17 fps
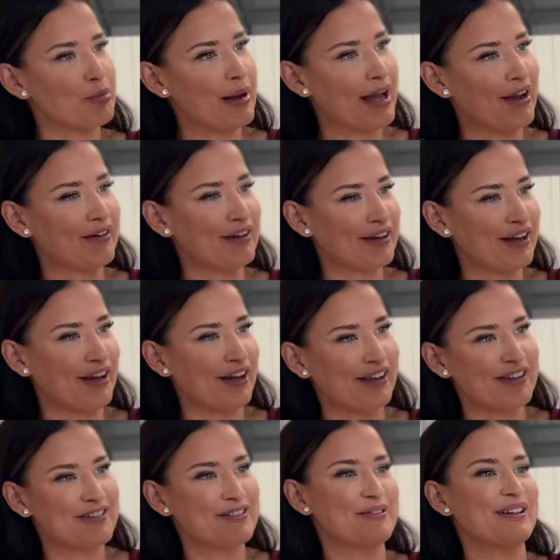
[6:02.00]
my hair in
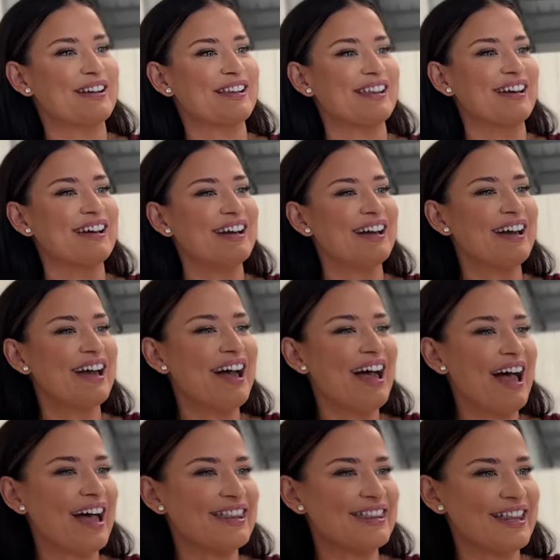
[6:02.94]
curls quickly
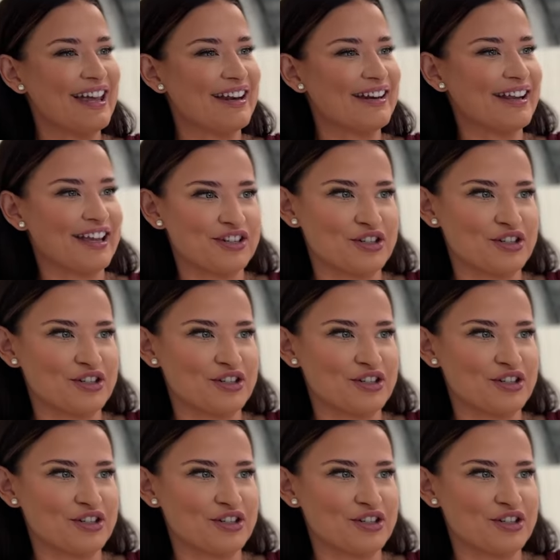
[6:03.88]
and then get